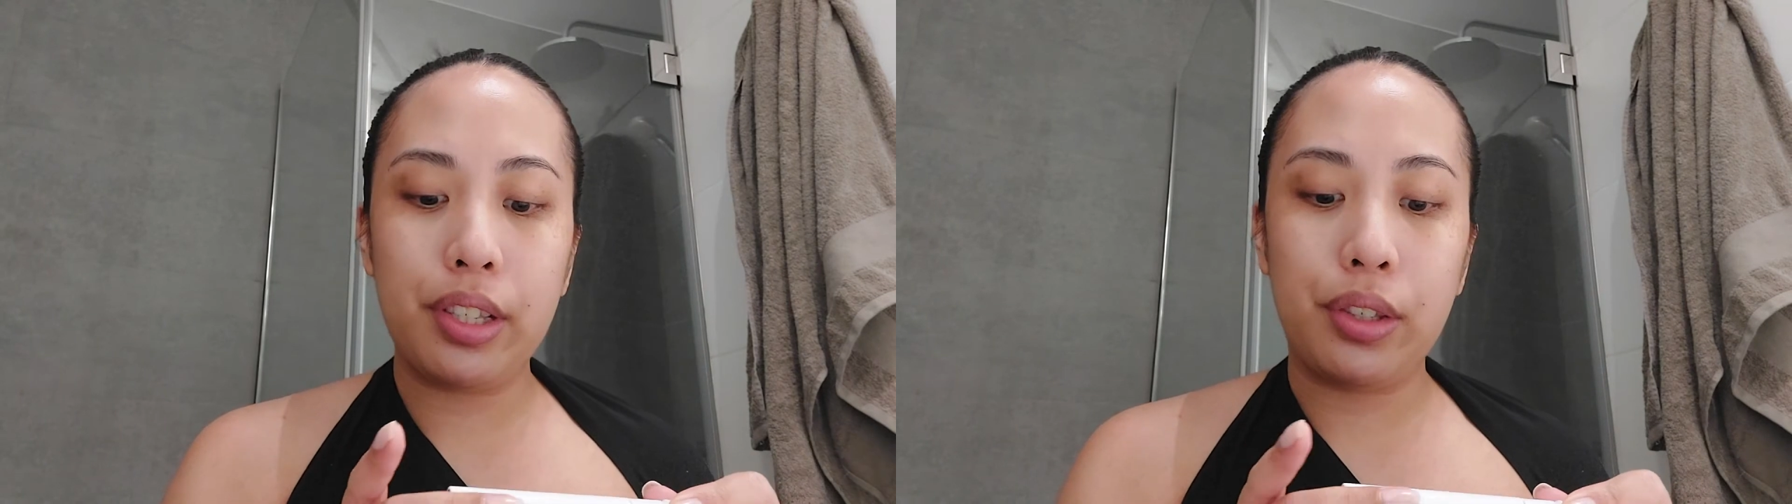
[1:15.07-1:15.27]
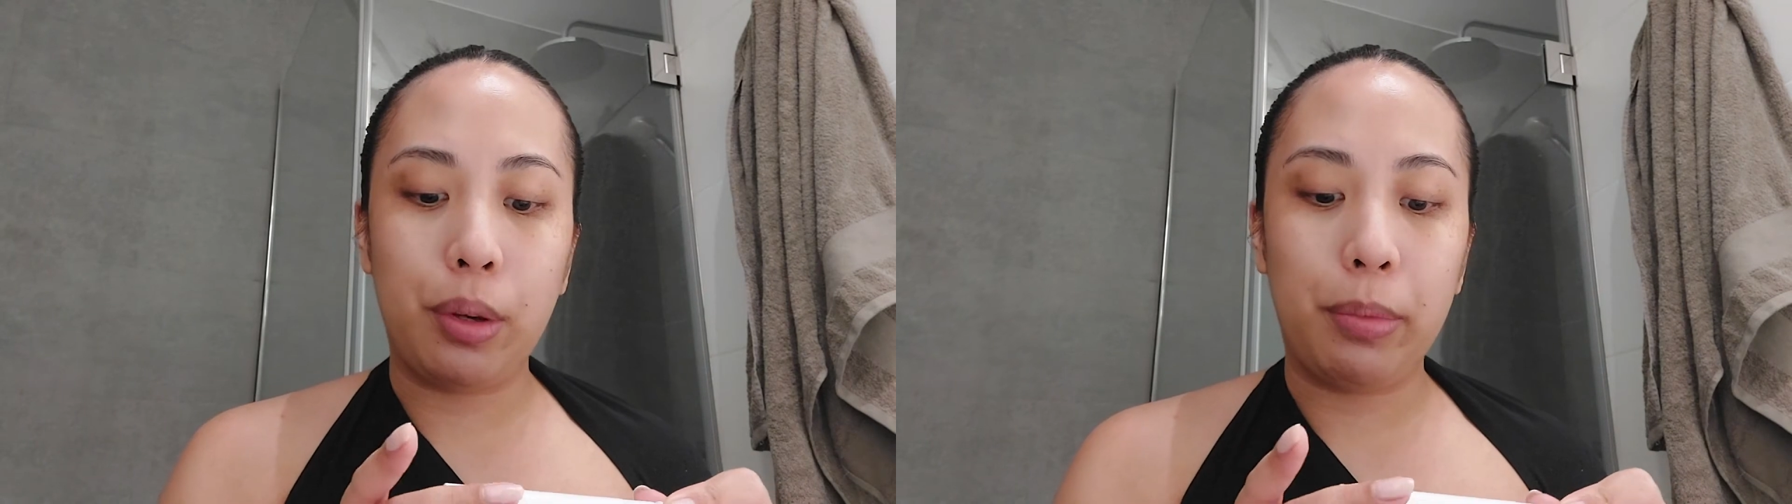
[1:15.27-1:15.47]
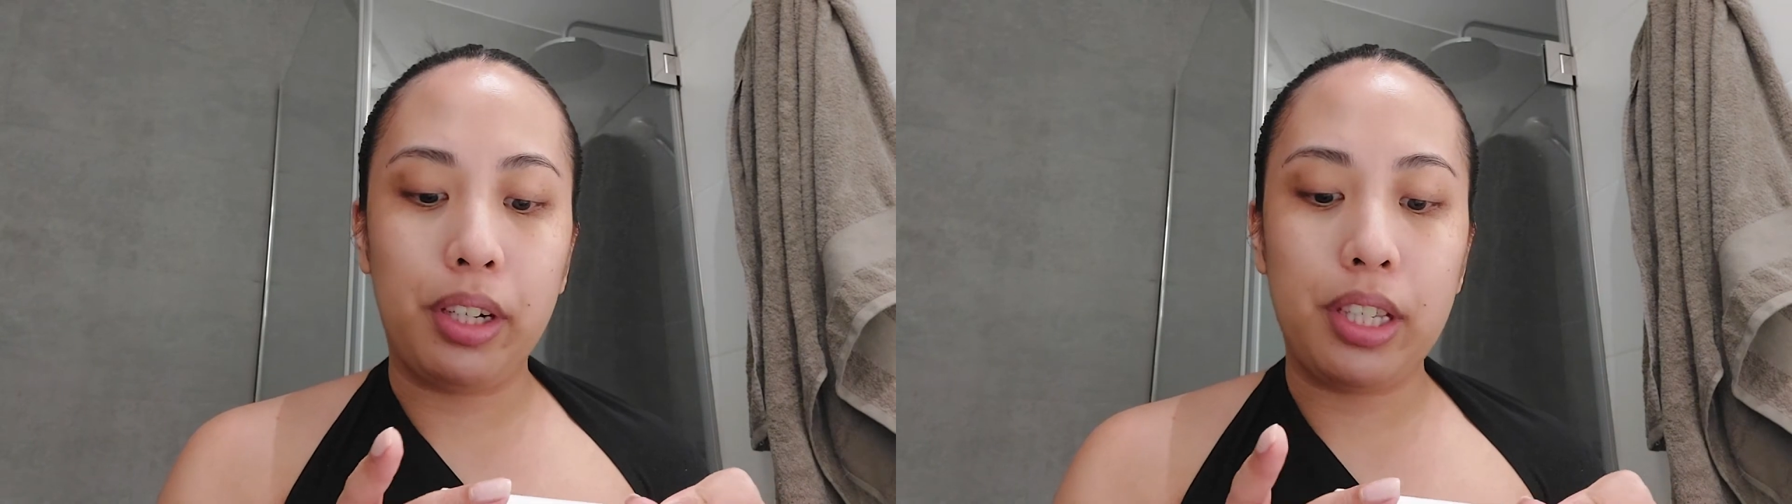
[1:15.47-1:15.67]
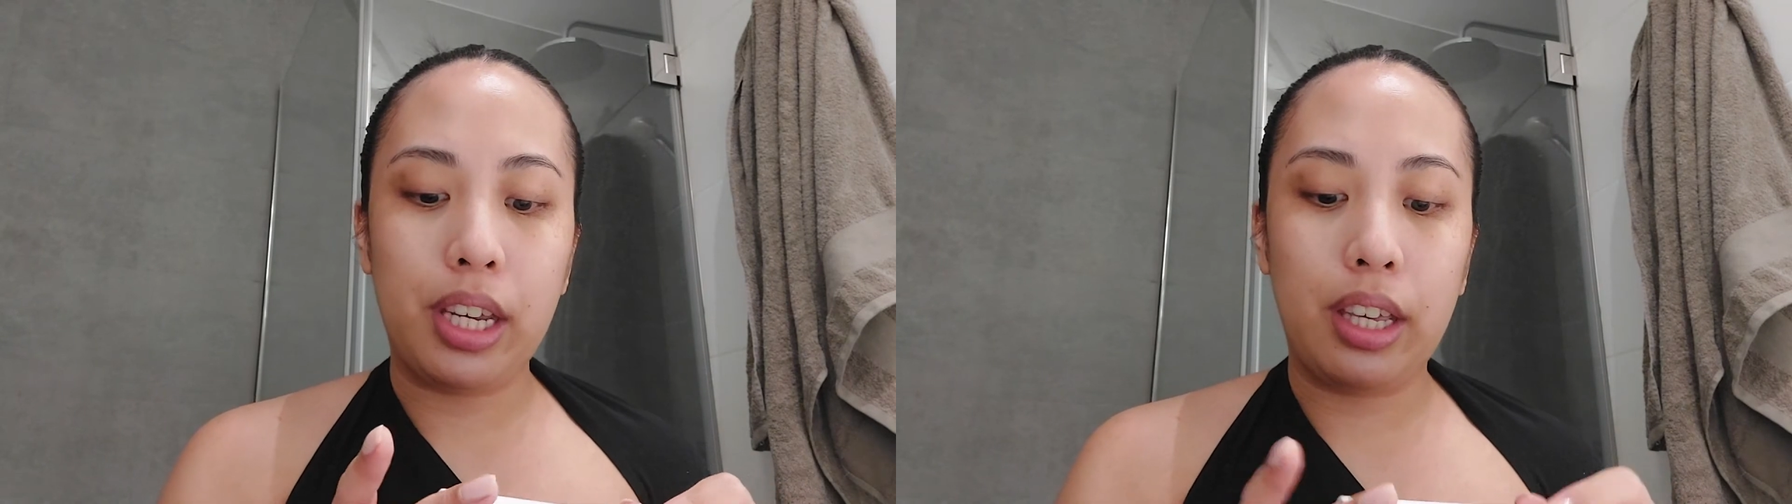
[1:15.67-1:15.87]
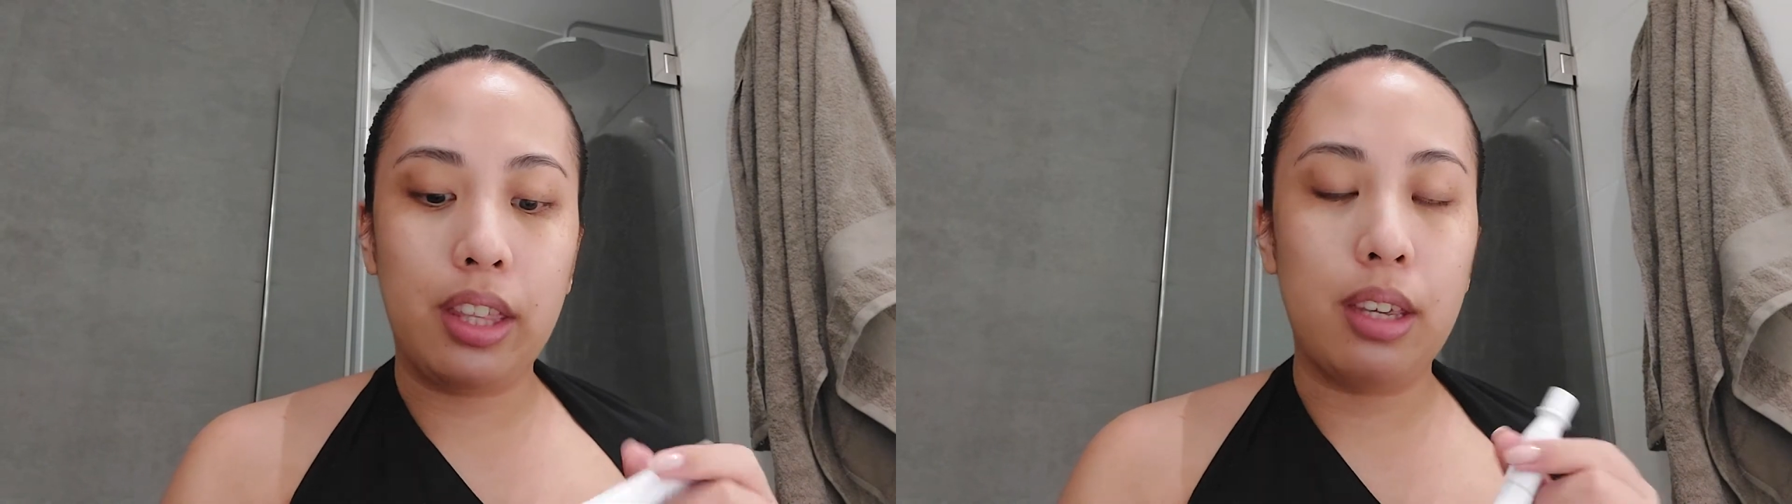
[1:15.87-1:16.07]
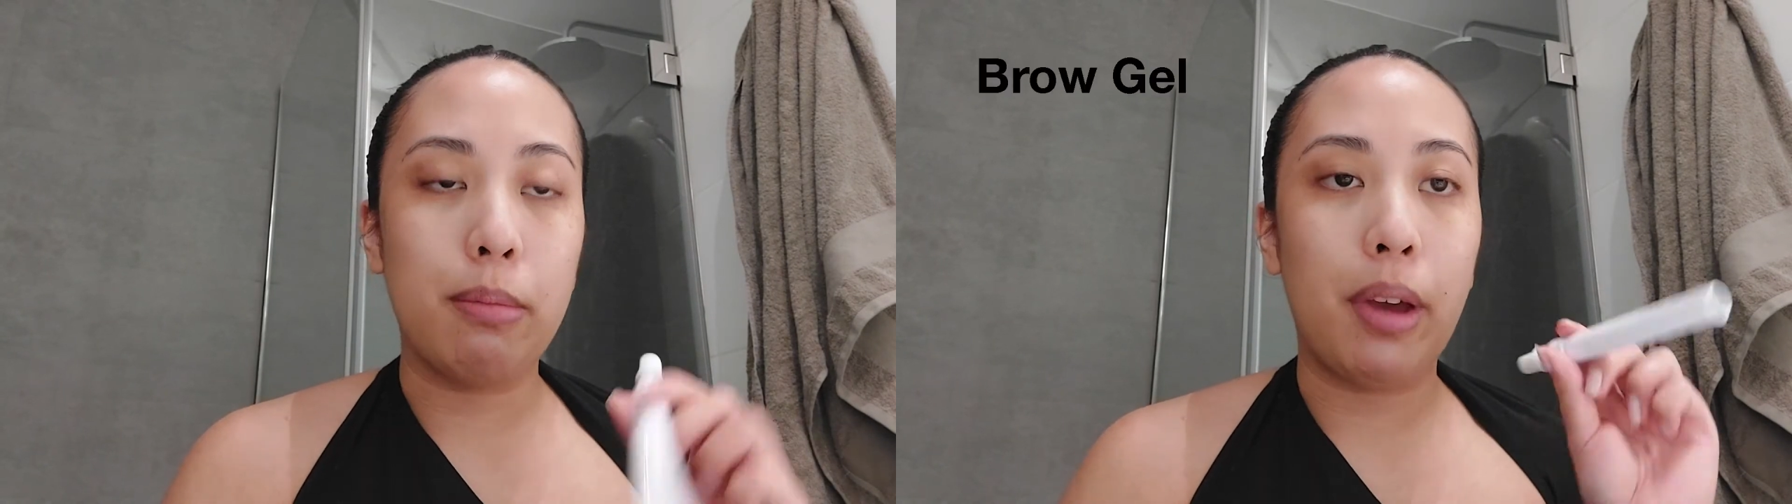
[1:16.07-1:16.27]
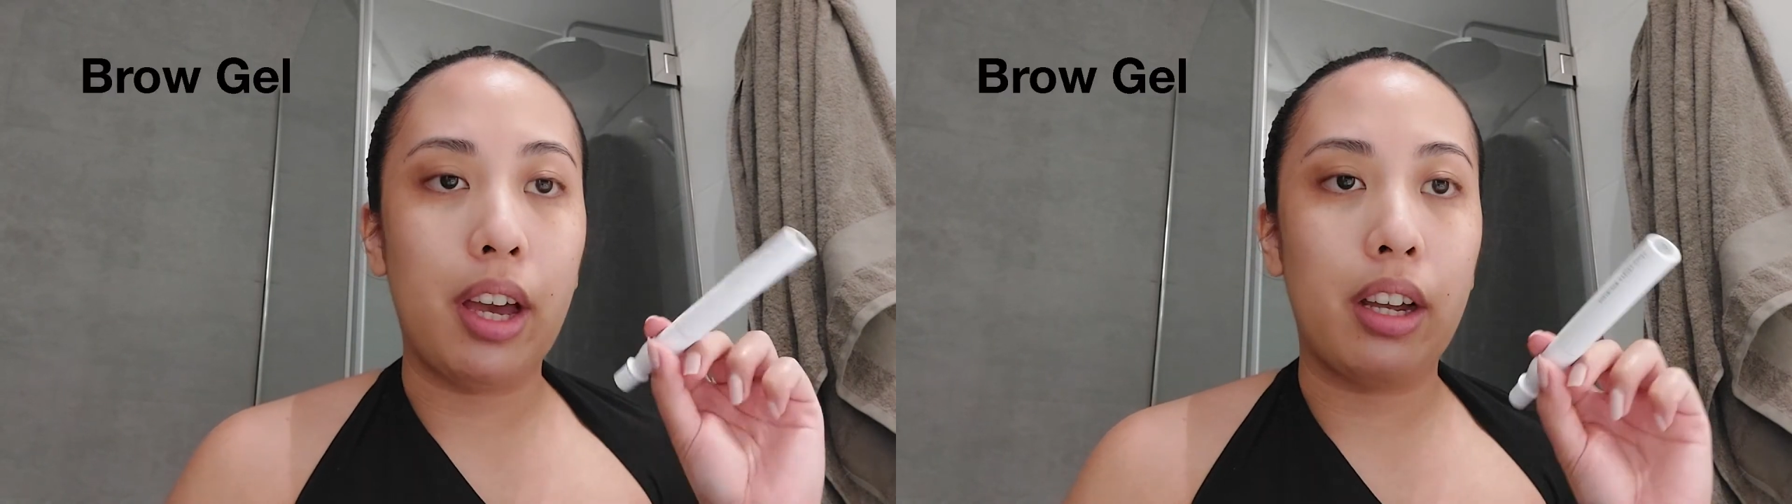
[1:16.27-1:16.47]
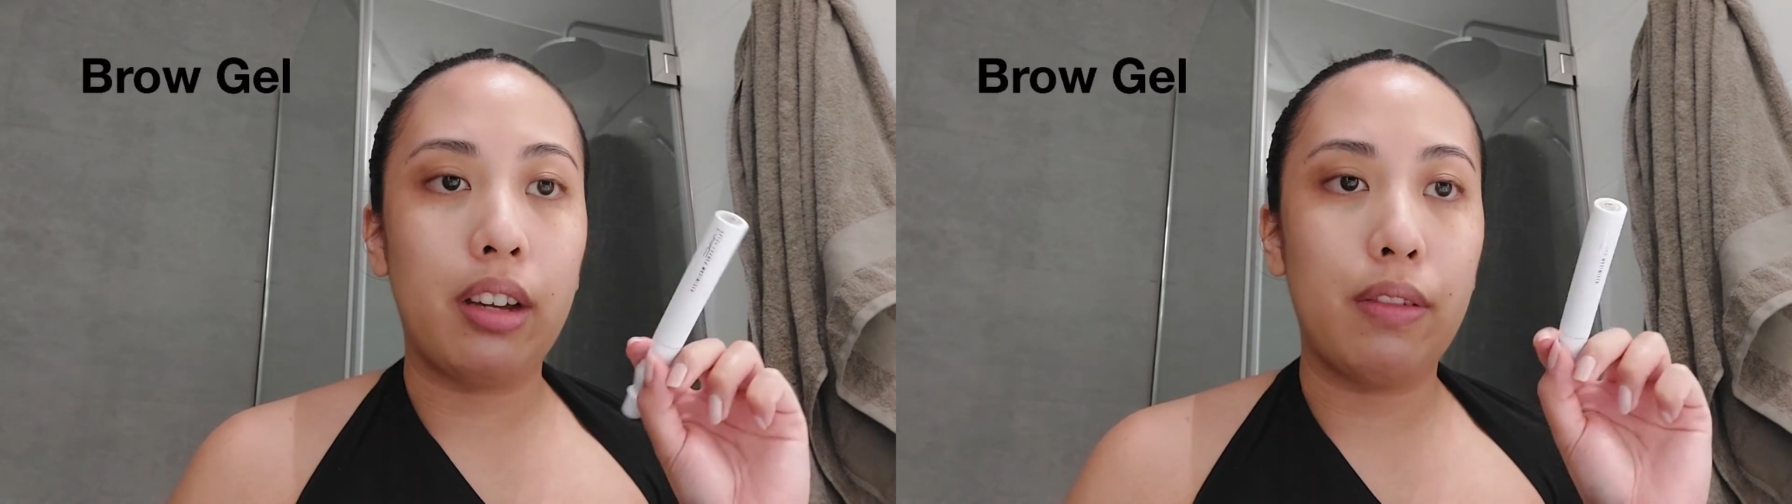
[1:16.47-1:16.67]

So I'm gonna take the MAC